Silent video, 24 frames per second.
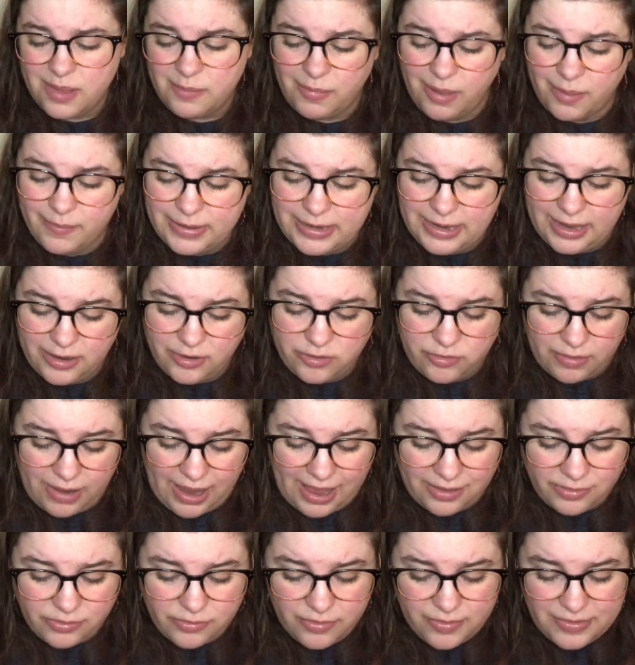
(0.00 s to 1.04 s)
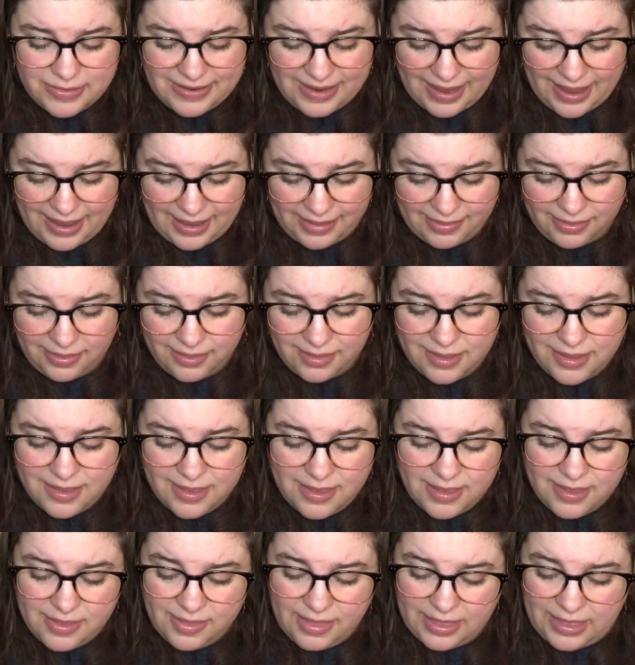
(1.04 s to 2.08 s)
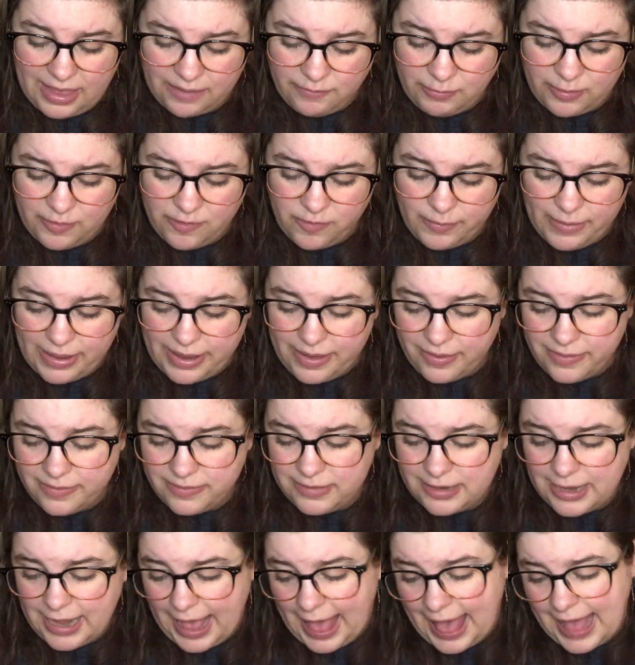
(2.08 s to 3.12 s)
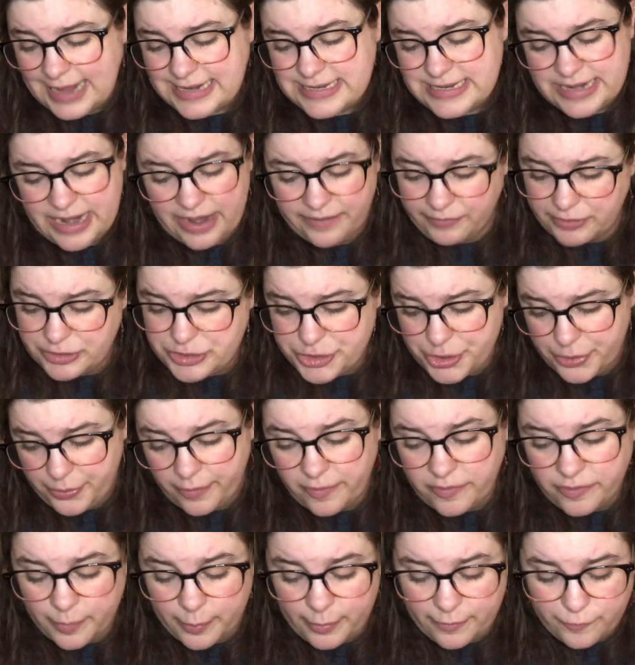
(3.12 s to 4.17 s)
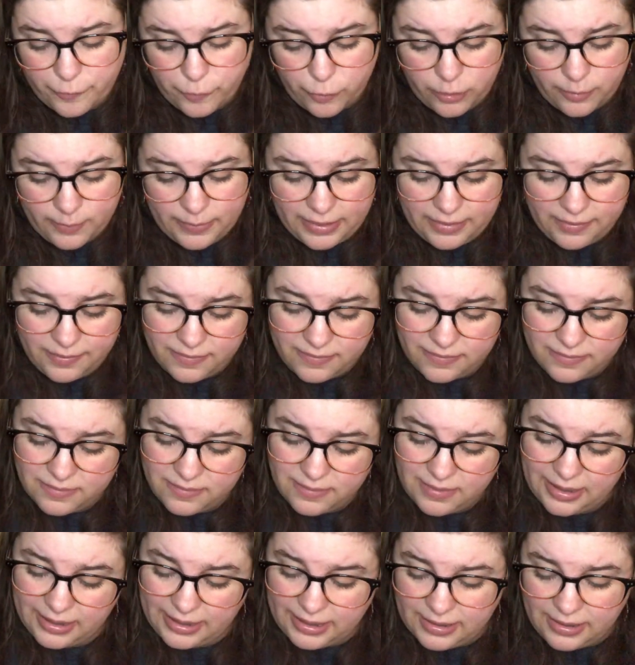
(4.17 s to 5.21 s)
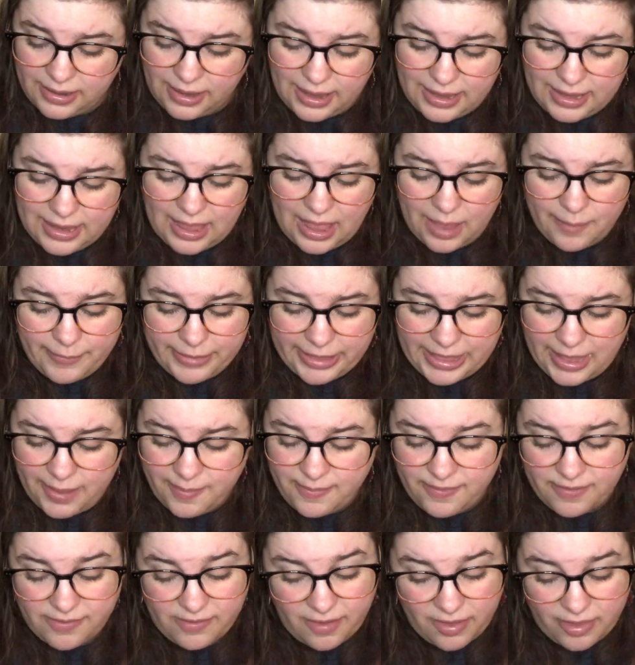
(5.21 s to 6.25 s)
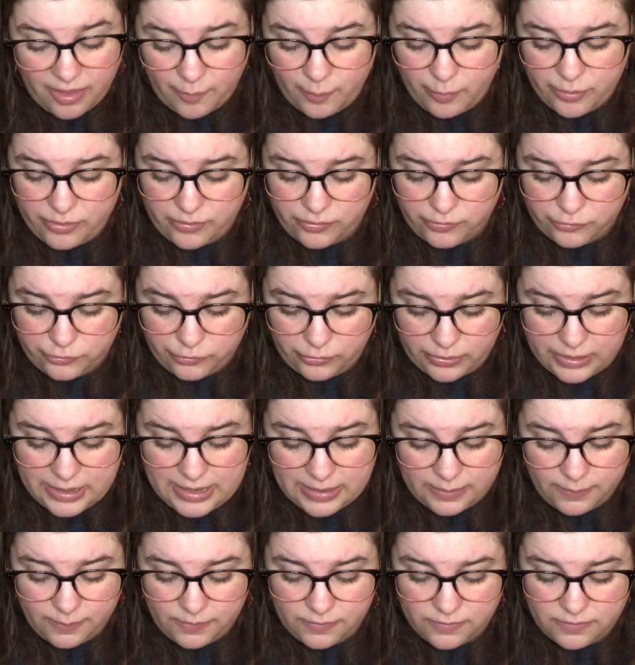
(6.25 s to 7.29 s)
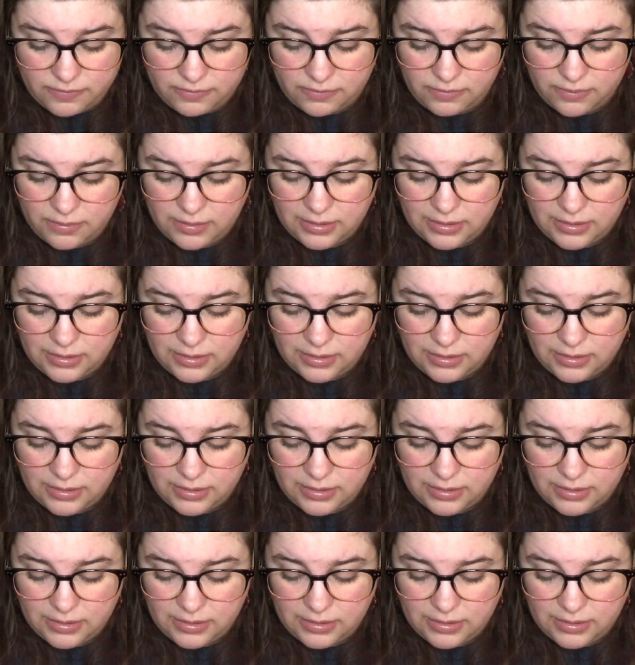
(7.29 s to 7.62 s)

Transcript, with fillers: Mom and Dad drag through the day, like every smile is an act and every joke is a performance. And at night, Emma keeps us all up with her screams.